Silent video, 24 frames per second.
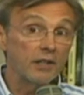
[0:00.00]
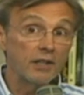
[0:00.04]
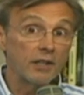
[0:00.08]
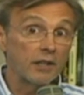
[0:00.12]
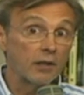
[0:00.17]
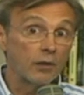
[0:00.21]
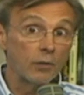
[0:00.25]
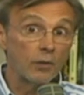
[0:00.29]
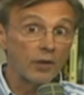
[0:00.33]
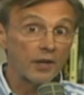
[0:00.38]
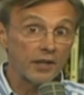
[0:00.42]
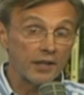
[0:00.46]
you
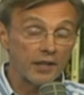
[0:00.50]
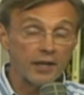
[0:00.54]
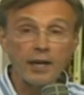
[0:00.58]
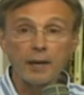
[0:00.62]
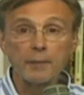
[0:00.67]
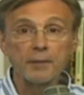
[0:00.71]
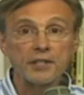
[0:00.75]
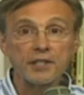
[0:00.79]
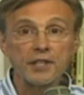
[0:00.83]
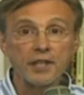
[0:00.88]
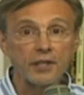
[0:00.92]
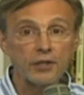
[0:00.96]
know, one of the
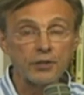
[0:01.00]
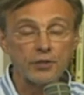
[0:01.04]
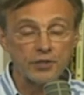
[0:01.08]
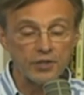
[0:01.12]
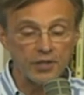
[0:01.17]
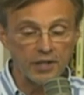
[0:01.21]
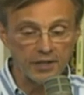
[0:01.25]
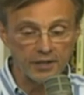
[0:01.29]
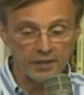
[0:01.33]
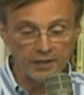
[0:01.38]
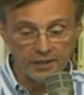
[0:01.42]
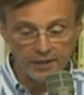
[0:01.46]
commentators
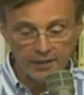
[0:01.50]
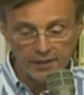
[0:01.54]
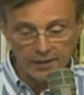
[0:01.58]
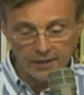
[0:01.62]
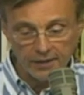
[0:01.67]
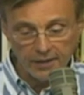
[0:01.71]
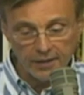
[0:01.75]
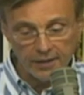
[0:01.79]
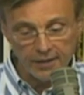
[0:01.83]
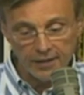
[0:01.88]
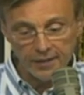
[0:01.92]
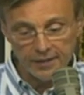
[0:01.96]
on
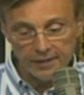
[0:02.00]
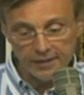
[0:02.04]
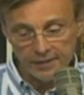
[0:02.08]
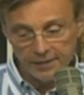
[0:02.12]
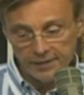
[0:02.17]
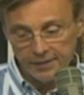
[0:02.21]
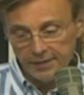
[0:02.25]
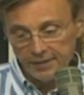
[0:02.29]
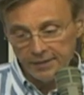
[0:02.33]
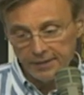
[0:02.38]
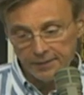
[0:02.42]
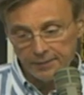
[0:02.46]
on
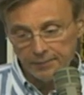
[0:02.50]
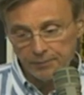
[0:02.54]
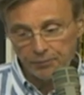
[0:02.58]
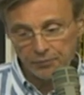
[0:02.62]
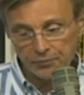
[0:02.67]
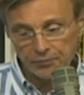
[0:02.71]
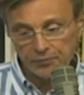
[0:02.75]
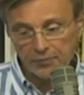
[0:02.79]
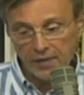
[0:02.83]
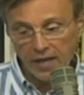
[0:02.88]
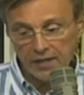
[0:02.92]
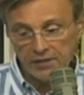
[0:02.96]
uh,
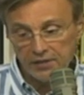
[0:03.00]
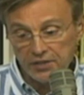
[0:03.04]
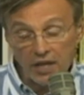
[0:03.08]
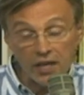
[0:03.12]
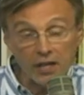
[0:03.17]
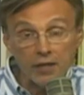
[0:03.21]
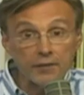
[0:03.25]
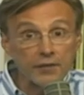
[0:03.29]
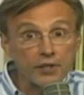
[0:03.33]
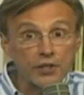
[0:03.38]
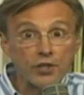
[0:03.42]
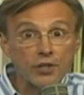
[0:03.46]
on
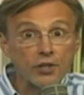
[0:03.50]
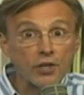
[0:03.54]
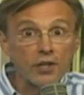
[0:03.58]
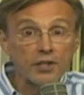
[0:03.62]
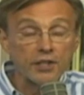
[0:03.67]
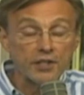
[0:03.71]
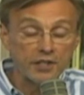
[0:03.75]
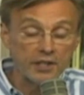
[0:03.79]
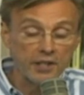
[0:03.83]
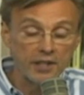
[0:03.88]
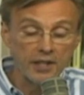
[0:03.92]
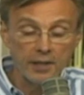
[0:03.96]
television all
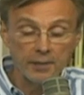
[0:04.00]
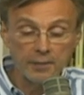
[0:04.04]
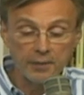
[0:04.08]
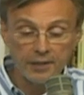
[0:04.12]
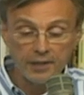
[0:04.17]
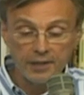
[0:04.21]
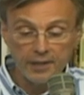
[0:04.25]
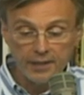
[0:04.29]
the time.